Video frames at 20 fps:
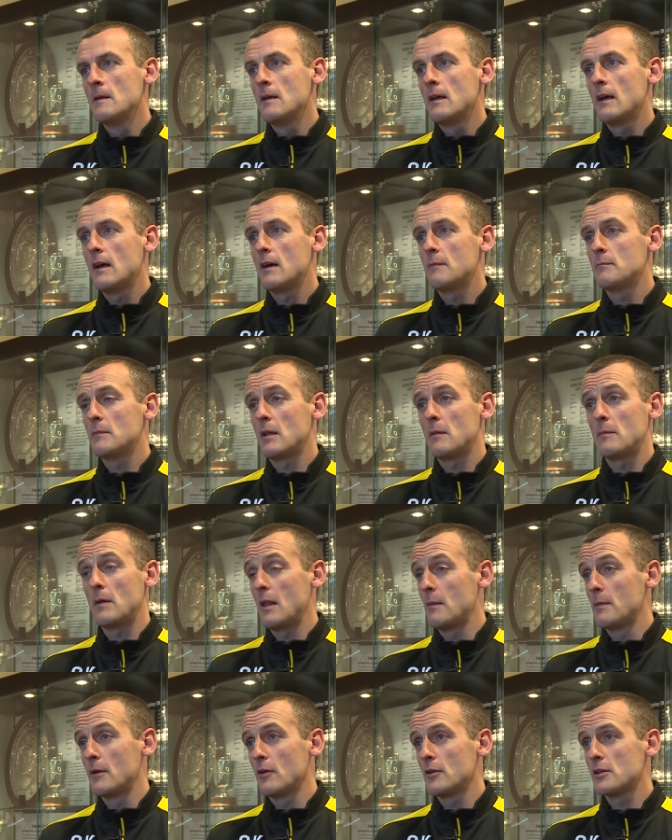
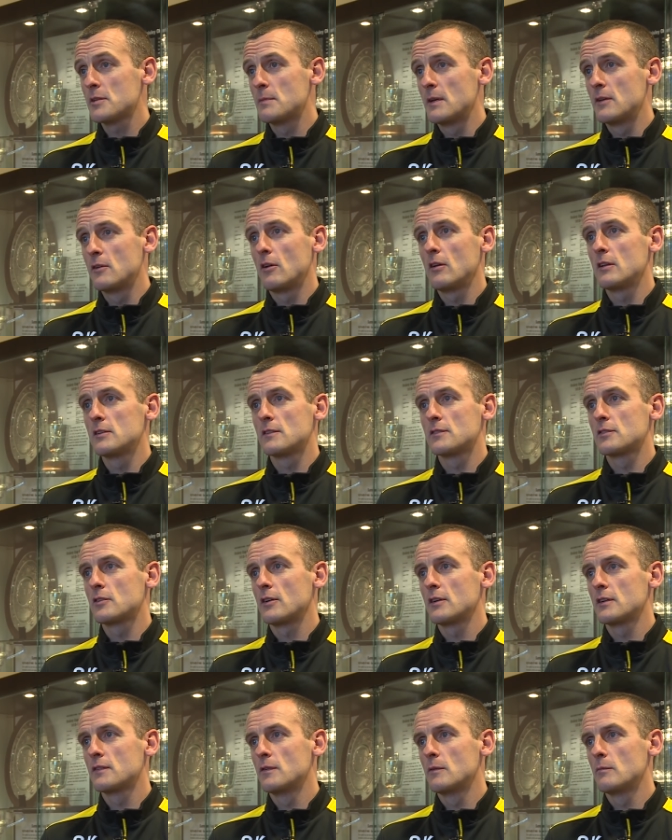I'll be honest, my knowledge of
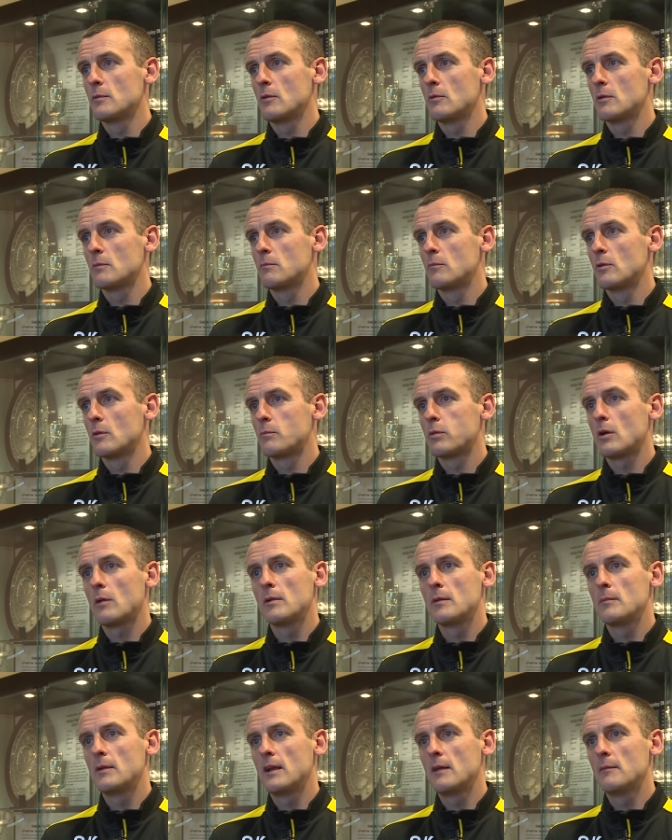Scottish football would
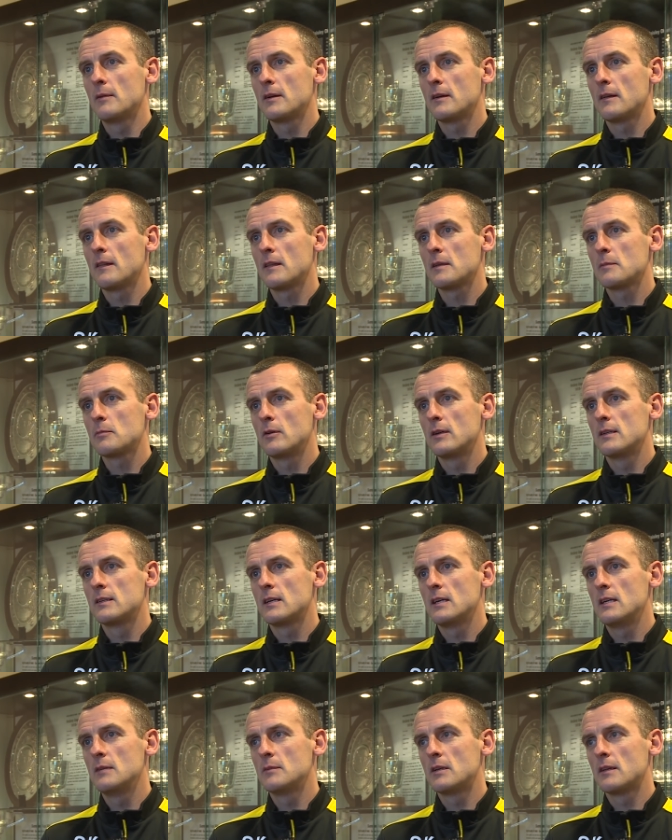probably be limited at this point in
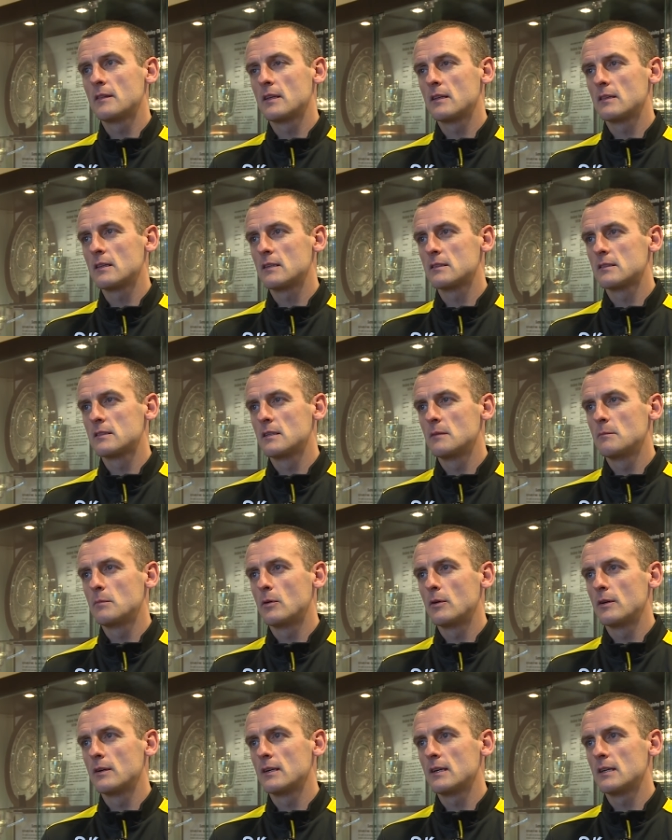time, and I think that's the
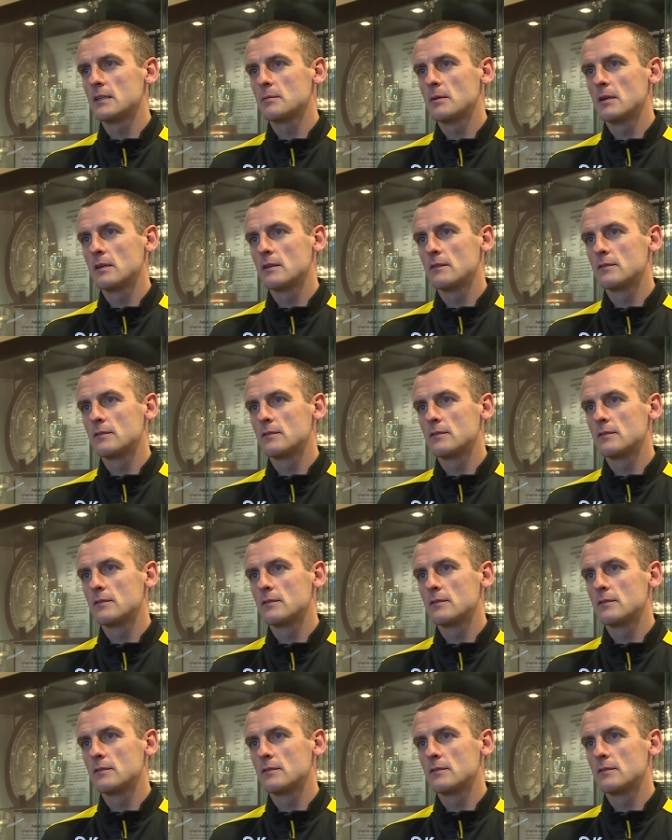important aspect